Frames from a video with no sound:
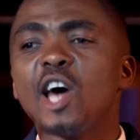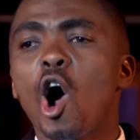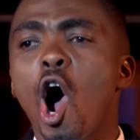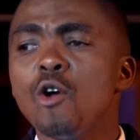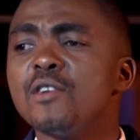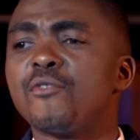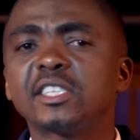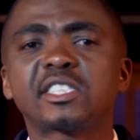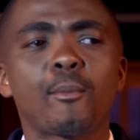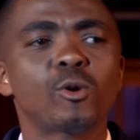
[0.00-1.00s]
the only
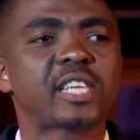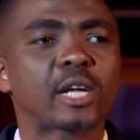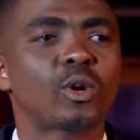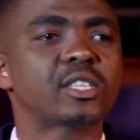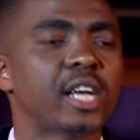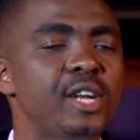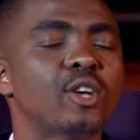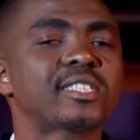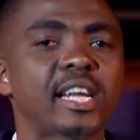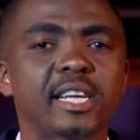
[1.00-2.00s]
vegetable that will turn
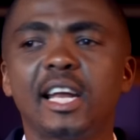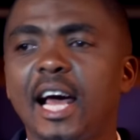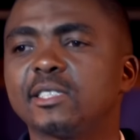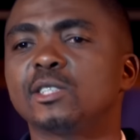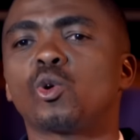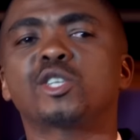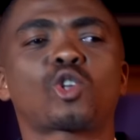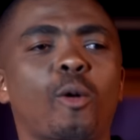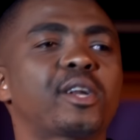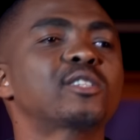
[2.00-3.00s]
your Sunday lunch into a
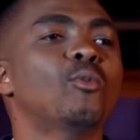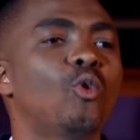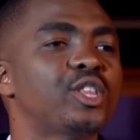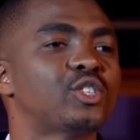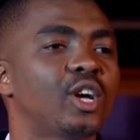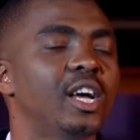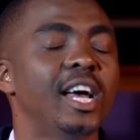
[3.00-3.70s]
strawberry smoothie.